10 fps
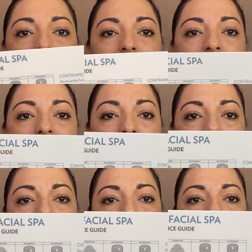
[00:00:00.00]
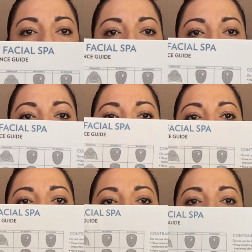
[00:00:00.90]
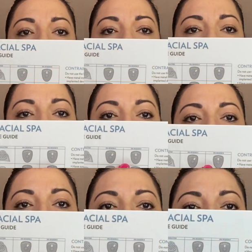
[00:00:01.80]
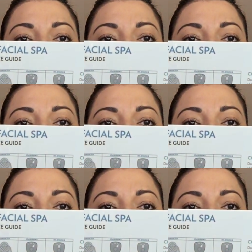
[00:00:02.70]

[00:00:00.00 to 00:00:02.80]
Let me see if you can see it. Right here,